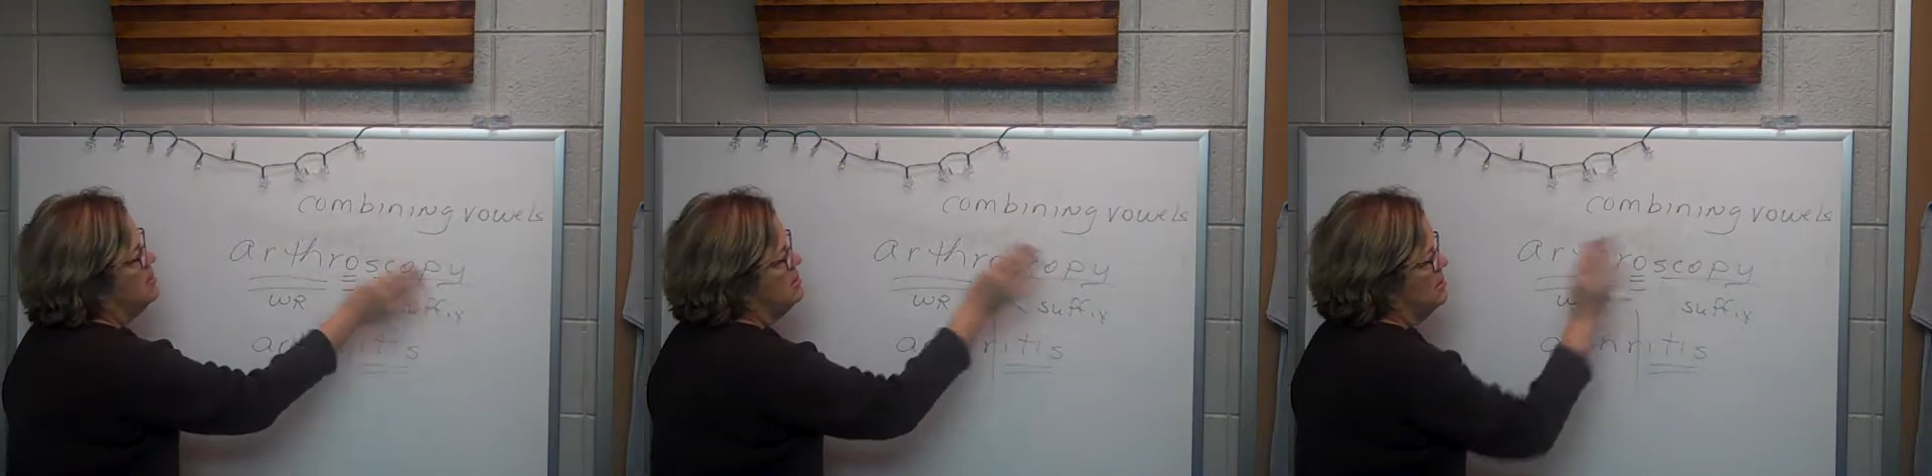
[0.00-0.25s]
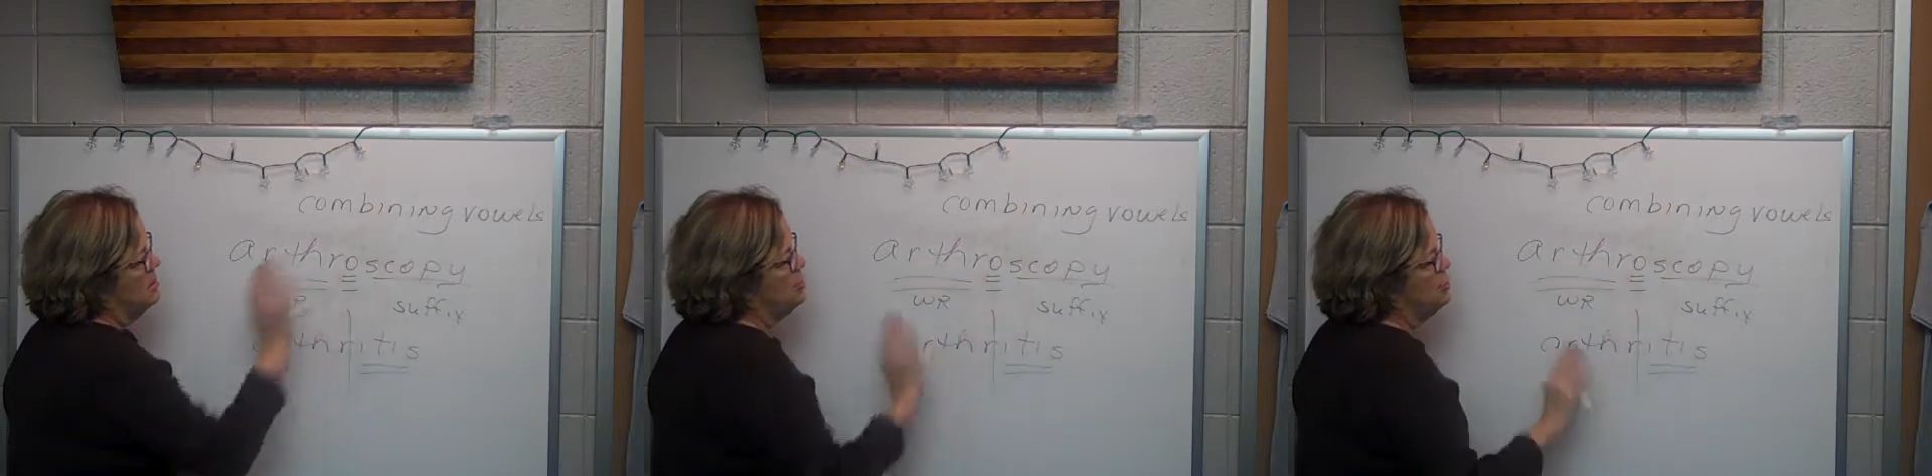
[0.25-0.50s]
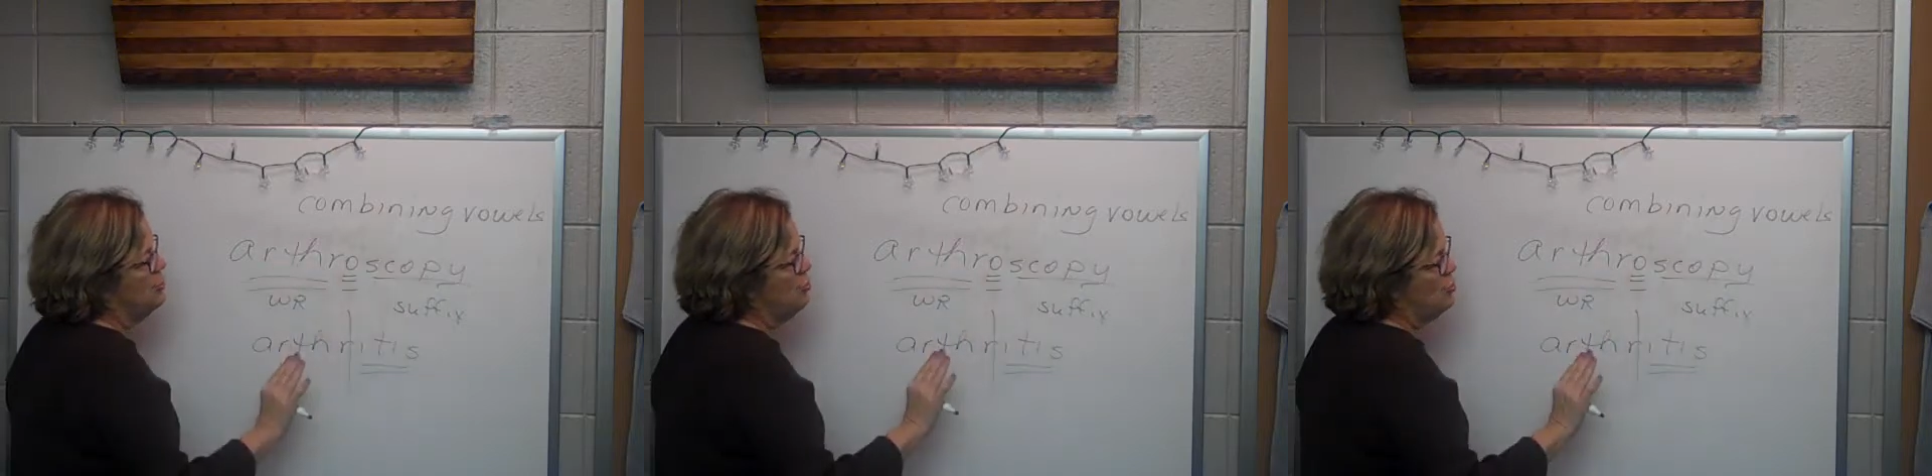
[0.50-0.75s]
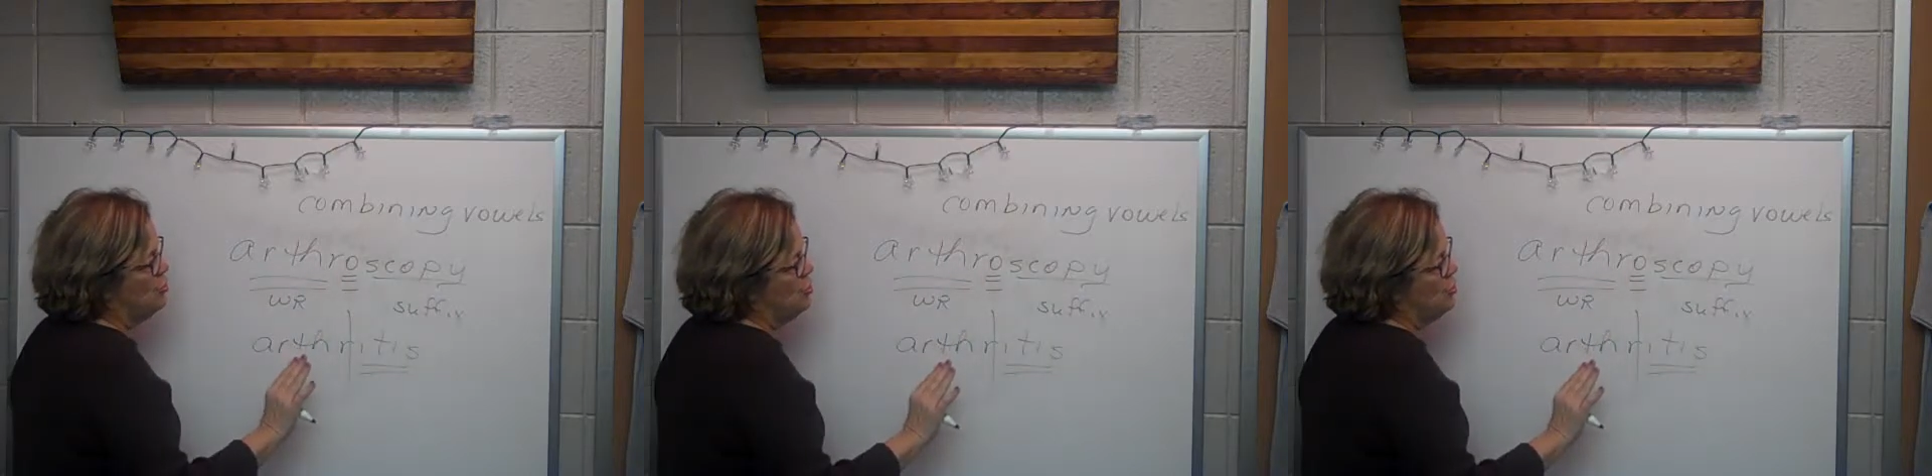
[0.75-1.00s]
So two
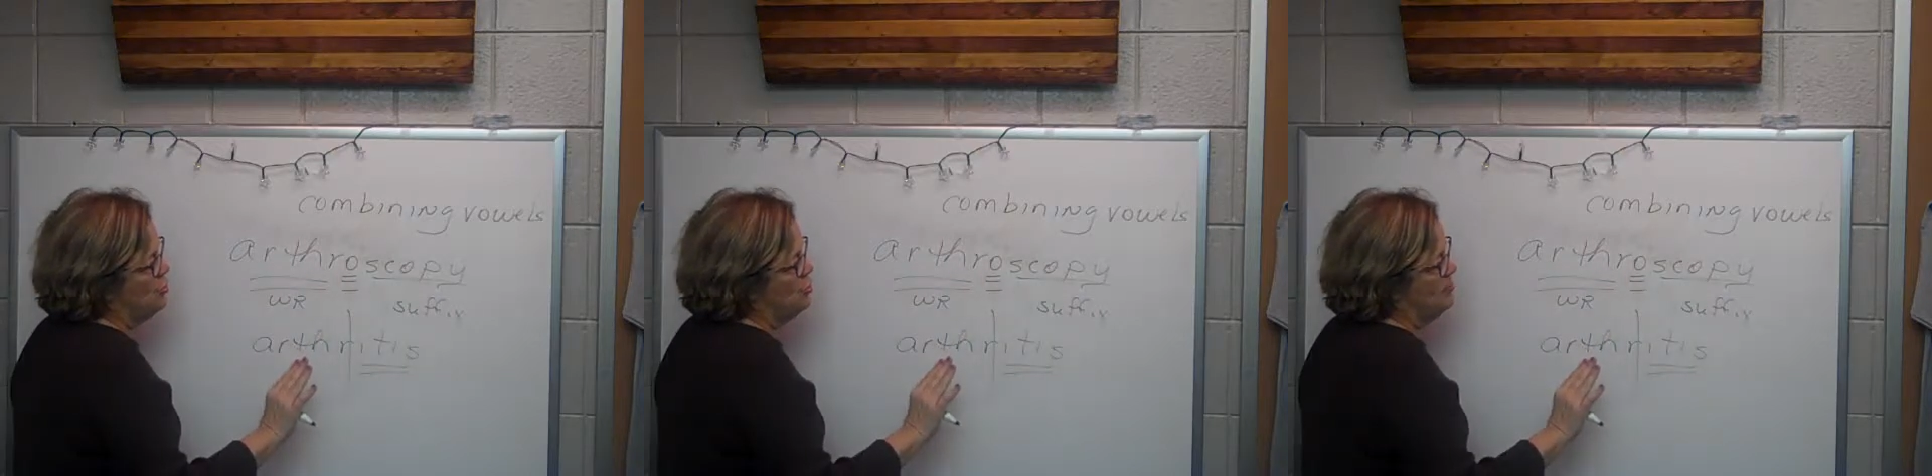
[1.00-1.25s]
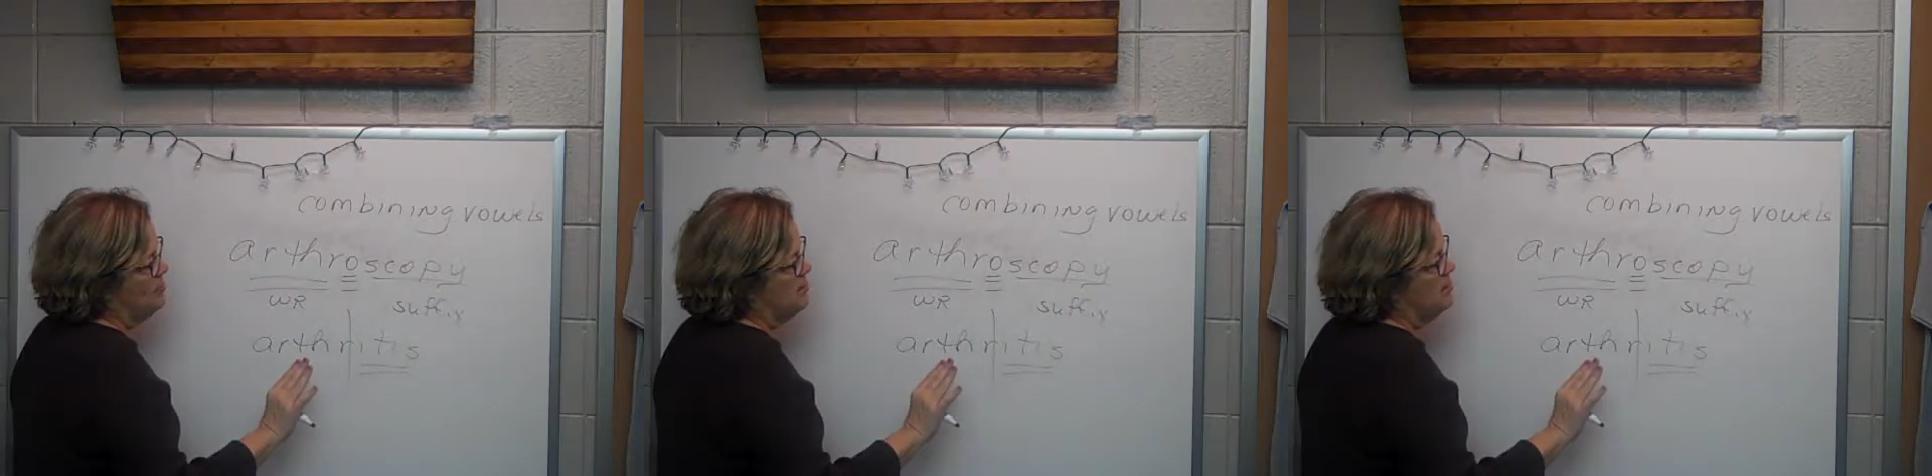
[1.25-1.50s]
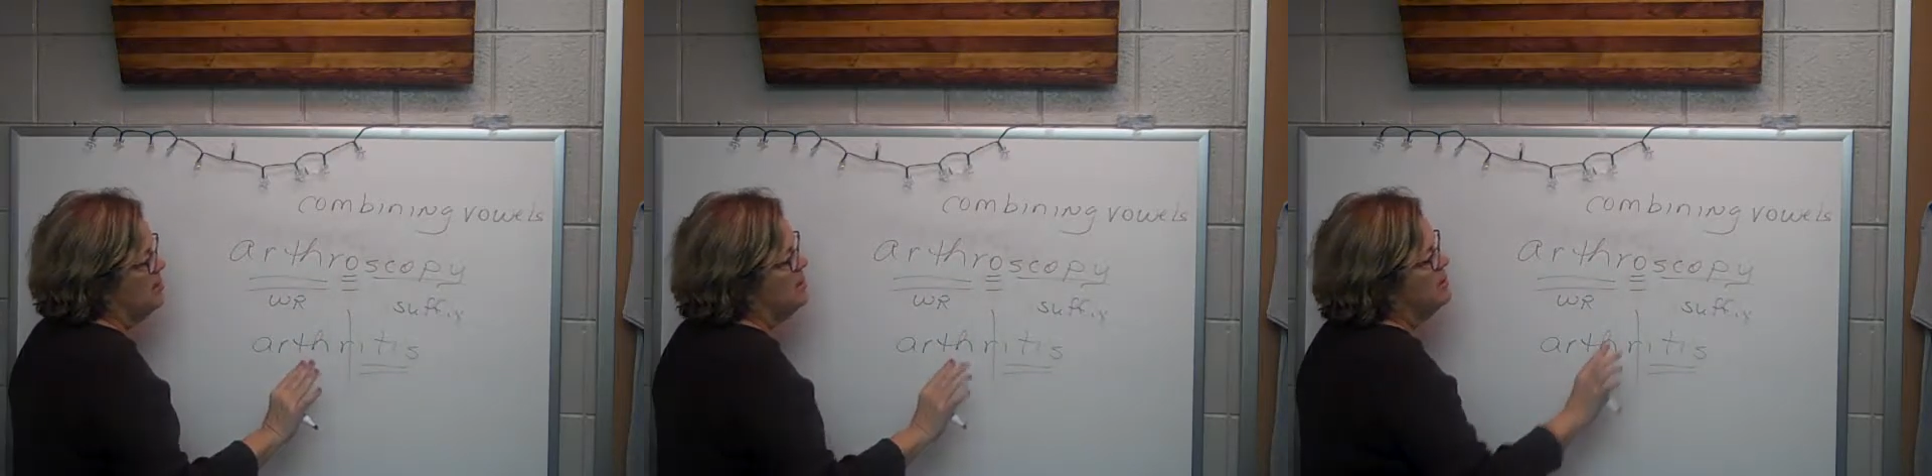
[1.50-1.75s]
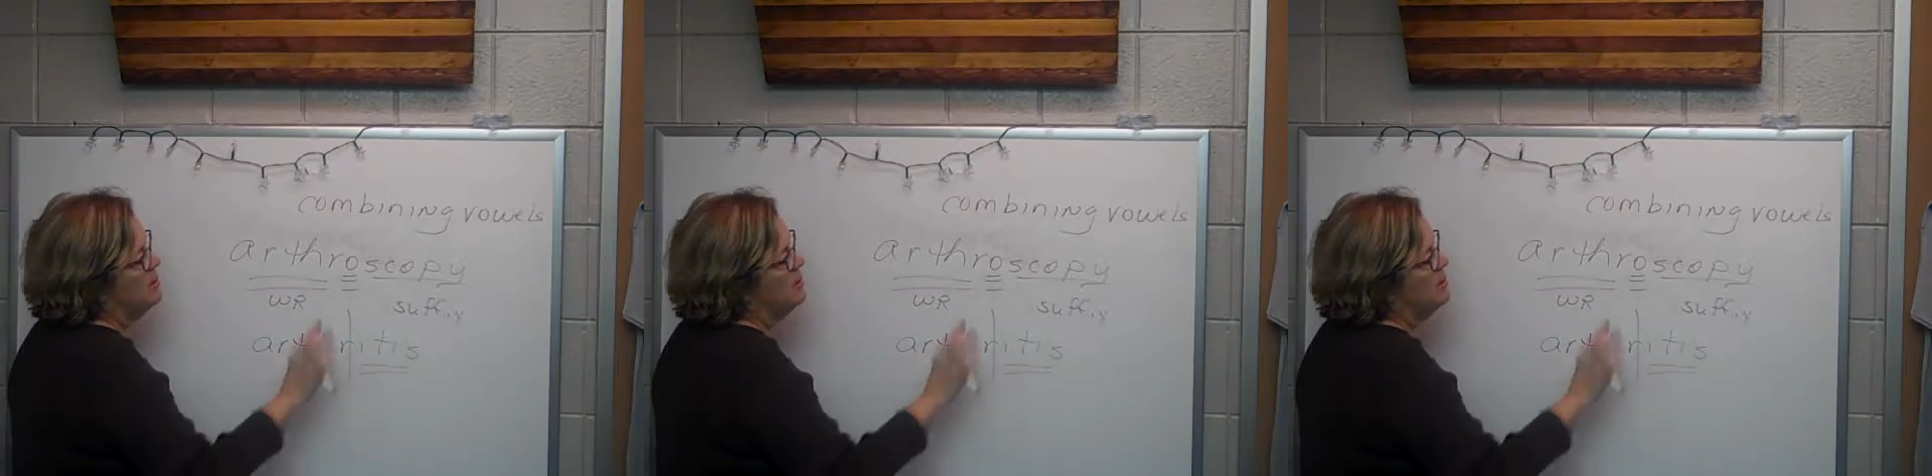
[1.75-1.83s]
new terms